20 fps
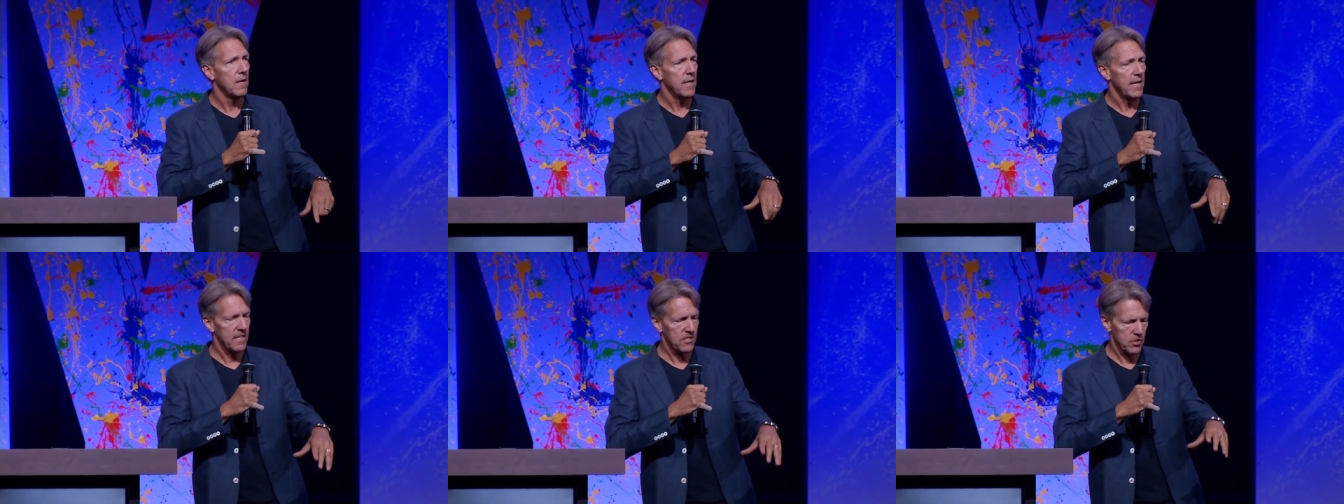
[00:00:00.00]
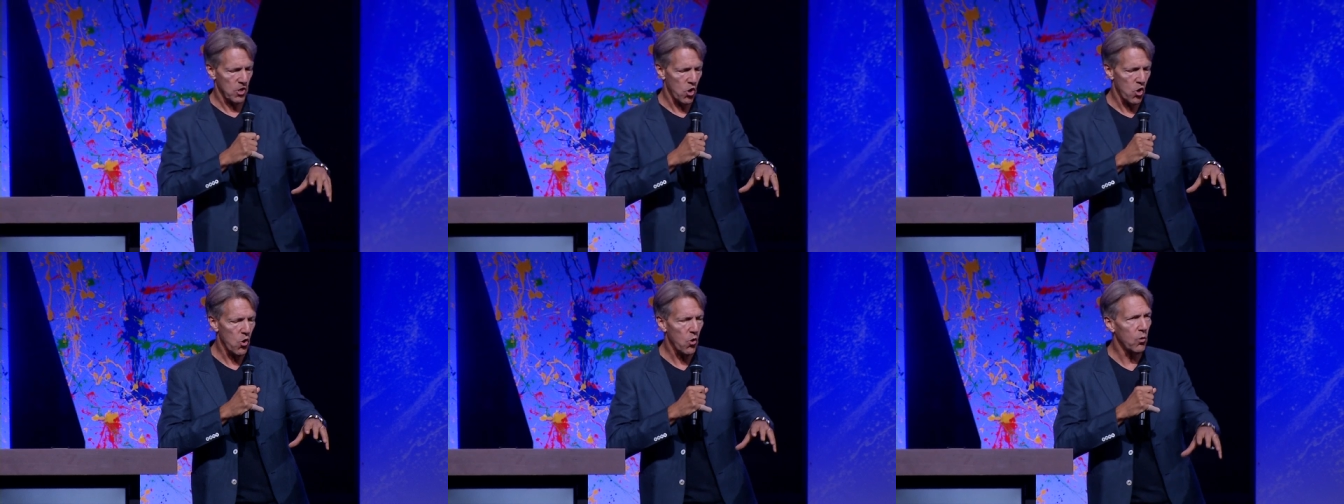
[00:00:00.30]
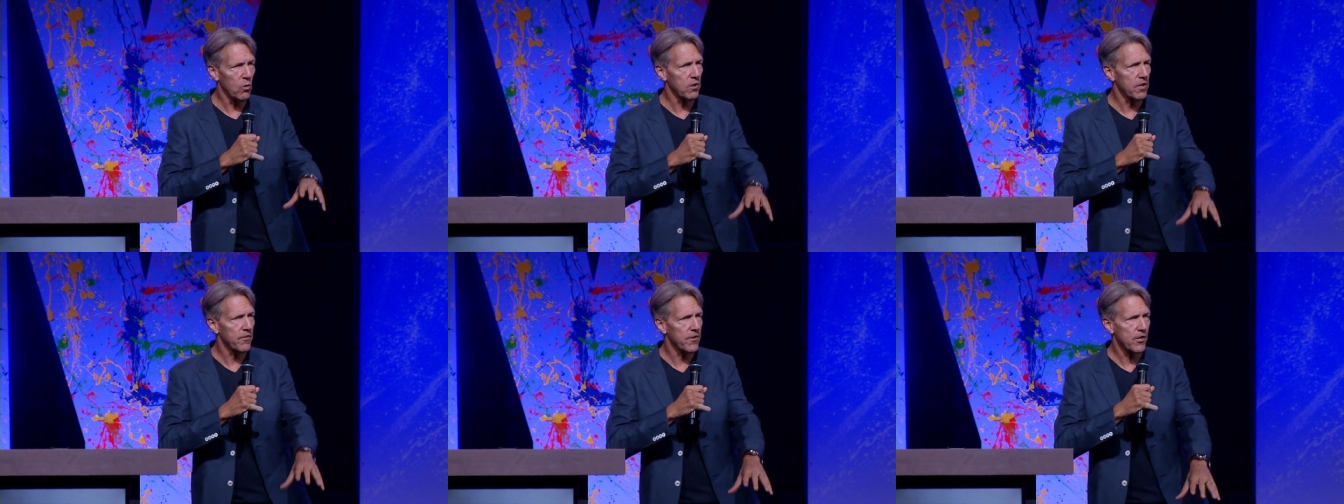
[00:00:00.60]
It's a
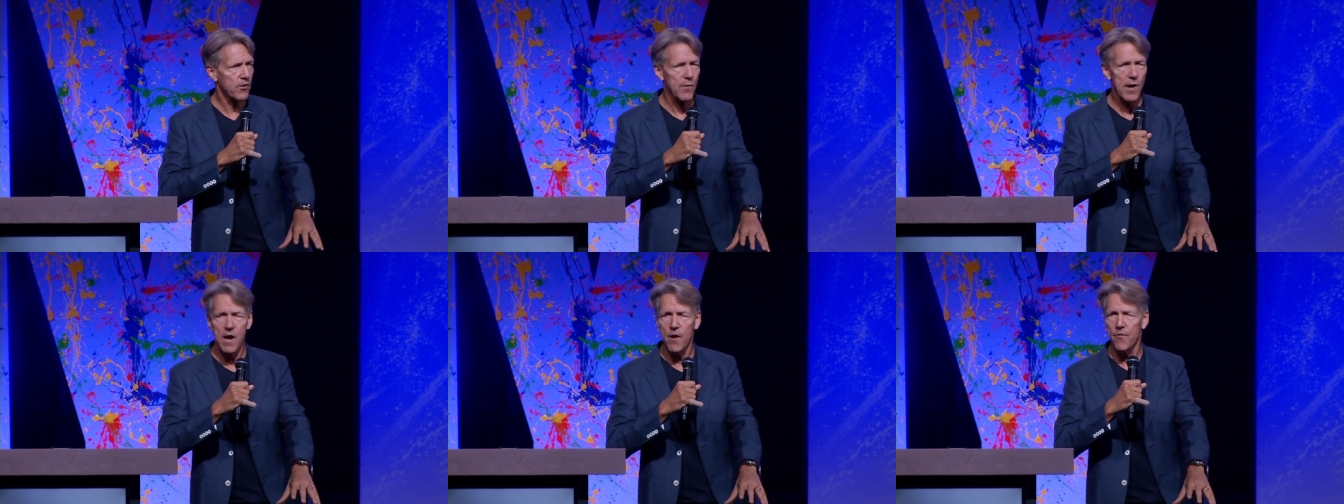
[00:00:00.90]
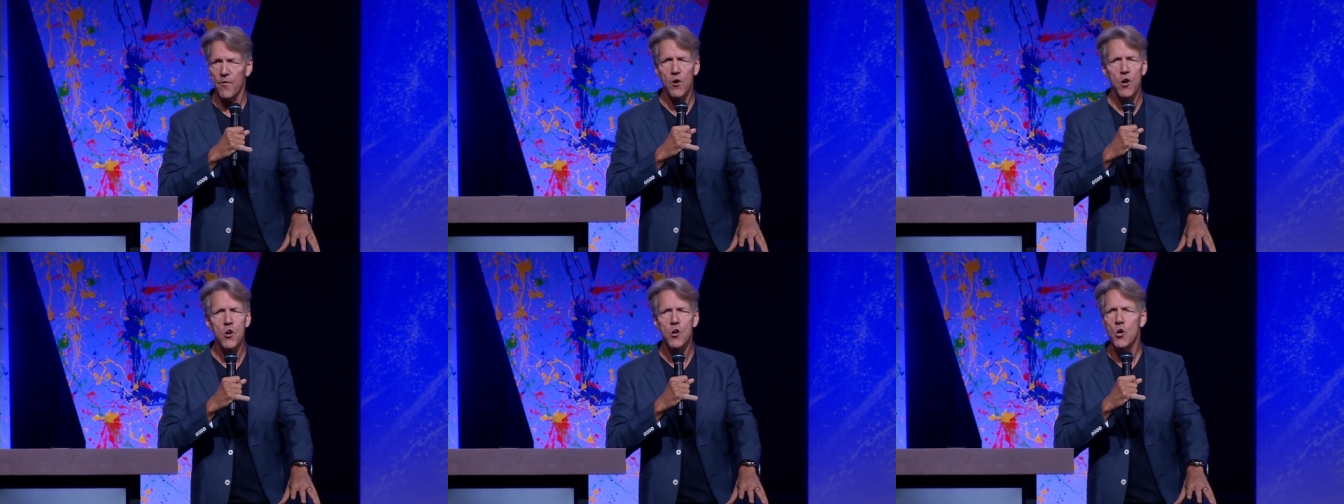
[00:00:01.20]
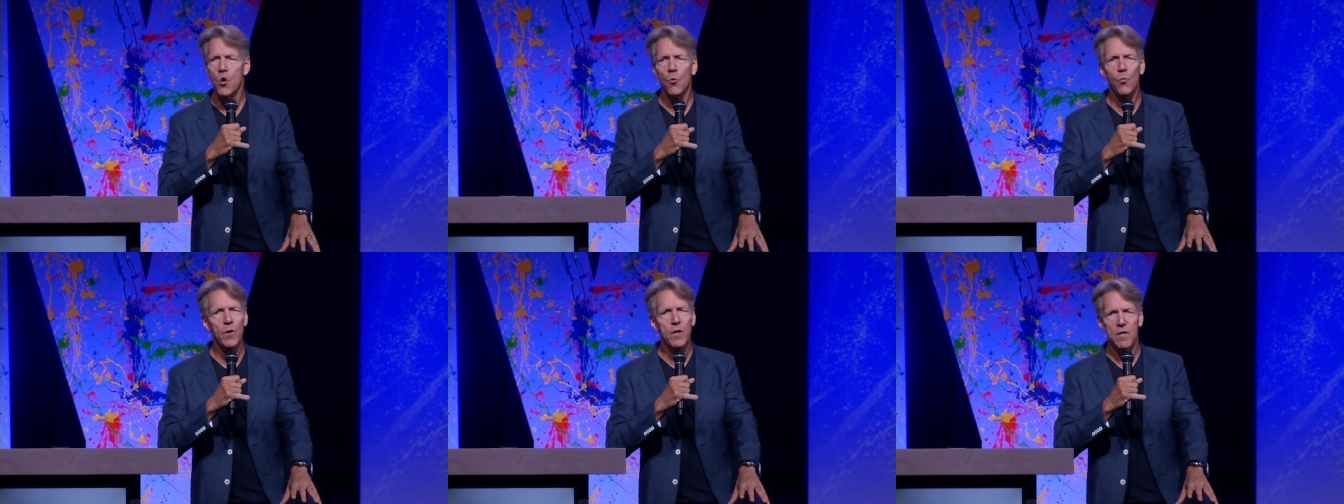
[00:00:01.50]
hole in the ground, there are
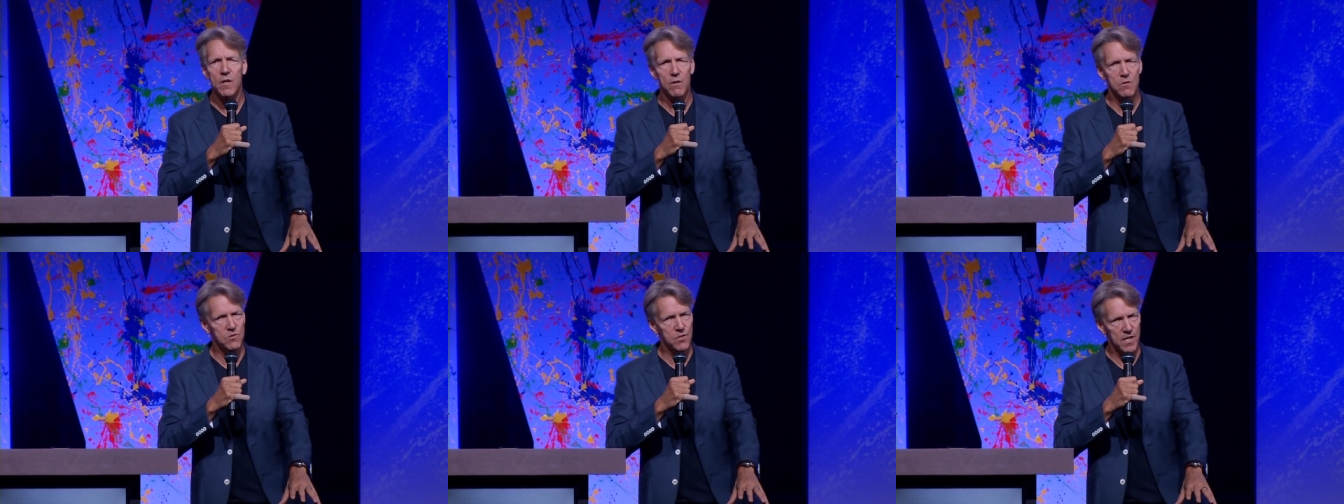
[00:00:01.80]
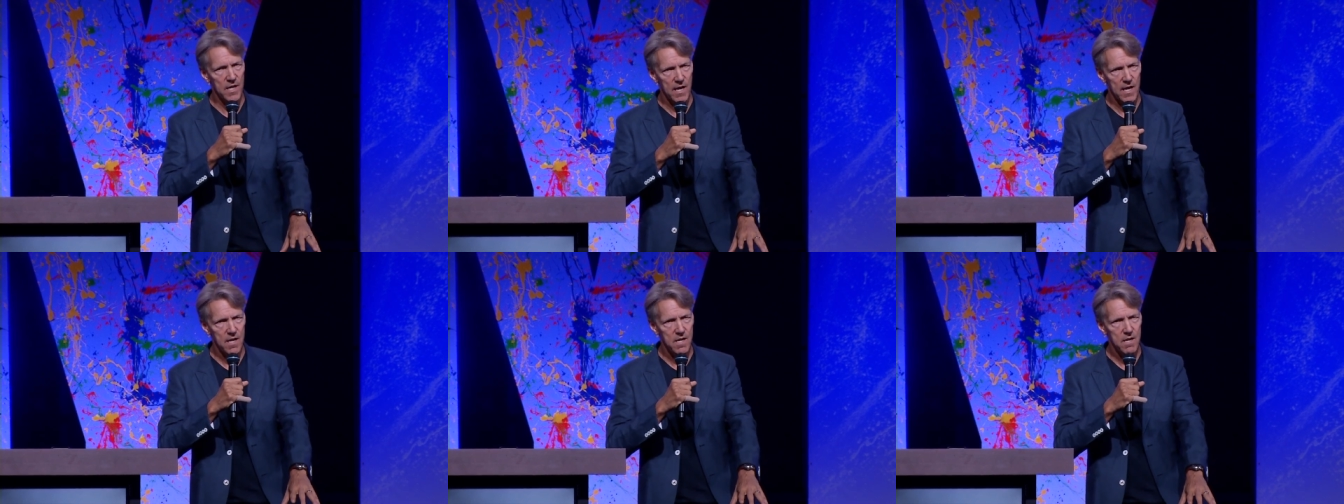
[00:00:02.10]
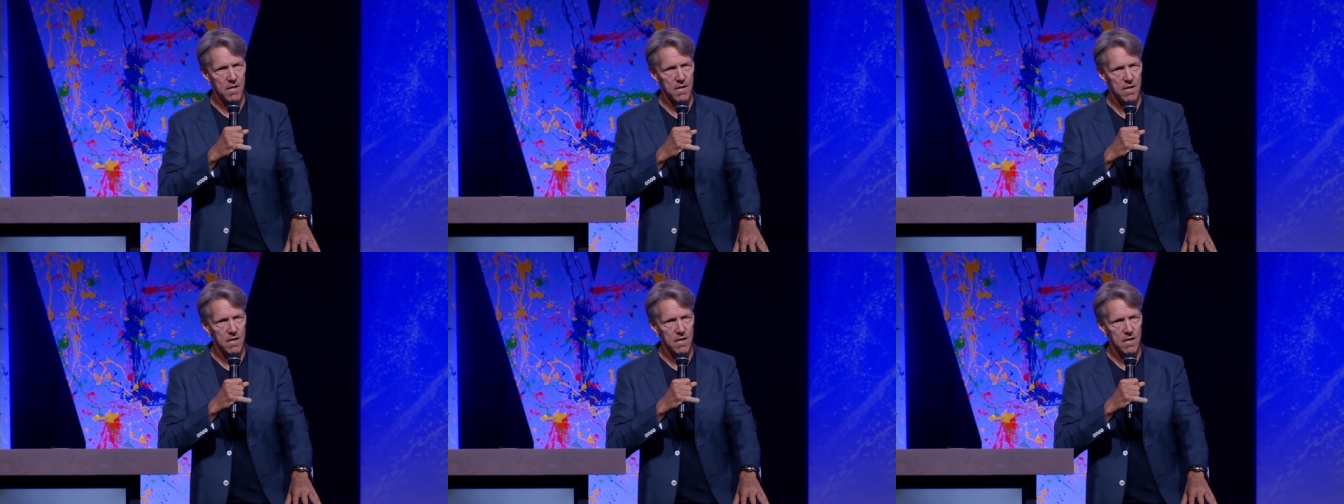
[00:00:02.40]
no windows in it.